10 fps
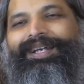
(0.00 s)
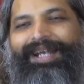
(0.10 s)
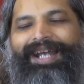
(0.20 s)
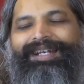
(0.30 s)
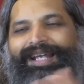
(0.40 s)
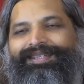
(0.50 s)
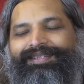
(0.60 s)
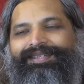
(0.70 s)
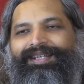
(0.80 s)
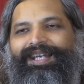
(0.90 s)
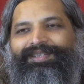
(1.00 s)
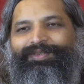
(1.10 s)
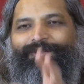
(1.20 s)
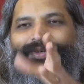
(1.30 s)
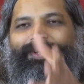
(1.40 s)
and as is the
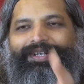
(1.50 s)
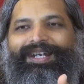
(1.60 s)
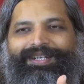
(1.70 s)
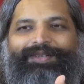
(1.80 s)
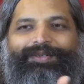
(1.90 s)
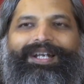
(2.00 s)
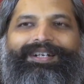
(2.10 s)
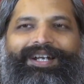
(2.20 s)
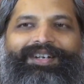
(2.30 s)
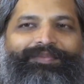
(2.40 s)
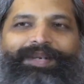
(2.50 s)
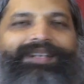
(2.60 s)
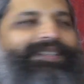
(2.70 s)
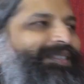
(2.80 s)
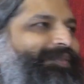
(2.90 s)
case, you do not get into that kind of
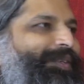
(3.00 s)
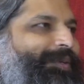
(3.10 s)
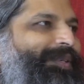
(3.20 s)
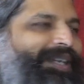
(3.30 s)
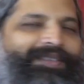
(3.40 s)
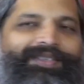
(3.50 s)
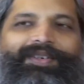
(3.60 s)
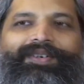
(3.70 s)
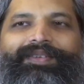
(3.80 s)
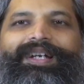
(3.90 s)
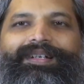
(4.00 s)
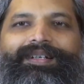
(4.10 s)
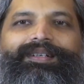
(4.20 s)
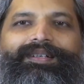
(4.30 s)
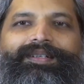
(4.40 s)
practice if you don't have a strong
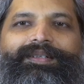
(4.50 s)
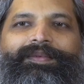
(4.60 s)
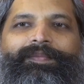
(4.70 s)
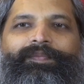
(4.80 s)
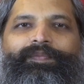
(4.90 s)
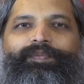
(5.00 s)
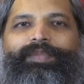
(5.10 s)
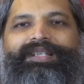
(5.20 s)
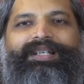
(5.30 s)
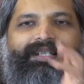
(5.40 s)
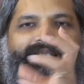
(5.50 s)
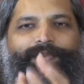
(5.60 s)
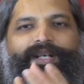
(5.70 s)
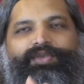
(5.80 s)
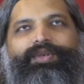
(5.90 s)
vital. But the
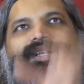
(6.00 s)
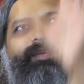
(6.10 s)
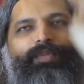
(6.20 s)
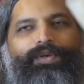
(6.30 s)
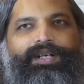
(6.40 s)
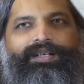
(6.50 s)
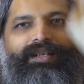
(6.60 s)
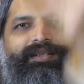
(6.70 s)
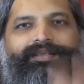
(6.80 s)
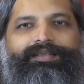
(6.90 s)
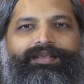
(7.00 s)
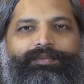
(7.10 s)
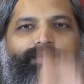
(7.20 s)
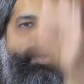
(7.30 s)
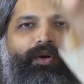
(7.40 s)
spiritual component is
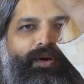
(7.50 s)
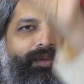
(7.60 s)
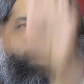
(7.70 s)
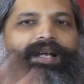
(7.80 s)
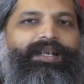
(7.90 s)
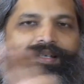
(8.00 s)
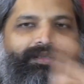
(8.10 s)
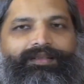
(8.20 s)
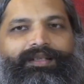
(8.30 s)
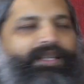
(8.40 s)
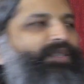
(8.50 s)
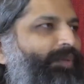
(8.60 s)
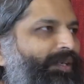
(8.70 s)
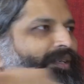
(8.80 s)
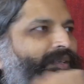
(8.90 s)
called by the
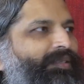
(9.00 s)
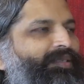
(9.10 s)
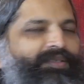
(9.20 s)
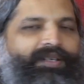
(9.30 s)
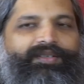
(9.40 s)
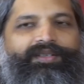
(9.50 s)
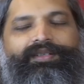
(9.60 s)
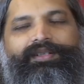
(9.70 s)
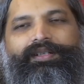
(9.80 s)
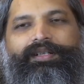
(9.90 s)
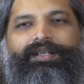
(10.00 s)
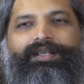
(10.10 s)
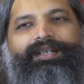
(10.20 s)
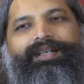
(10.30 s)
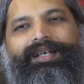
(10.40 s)
ritual structure,
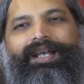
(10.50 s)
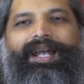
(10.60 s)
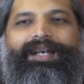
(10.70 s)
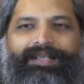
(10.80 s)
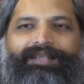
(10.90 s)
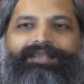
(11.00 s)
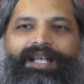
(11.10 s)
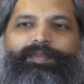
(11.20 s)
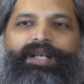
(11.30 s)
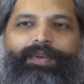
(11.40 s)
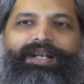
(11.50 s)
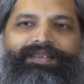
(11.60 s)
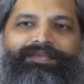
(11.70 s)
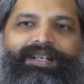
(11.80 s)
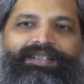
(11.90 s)
and these can be
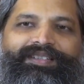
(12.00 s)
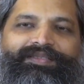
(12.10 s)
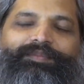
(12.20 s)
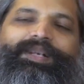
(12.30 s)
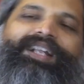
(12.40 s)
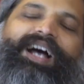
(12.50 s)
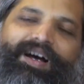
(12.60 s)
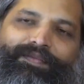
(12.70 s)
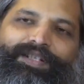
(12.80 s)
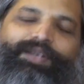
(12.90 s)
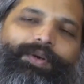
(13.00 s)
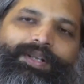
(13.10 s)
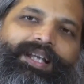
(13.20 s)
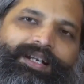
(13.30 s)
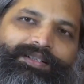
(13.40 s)
quite effective. But after
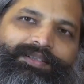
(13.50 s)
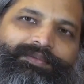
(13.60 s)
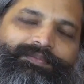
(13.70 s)
all that,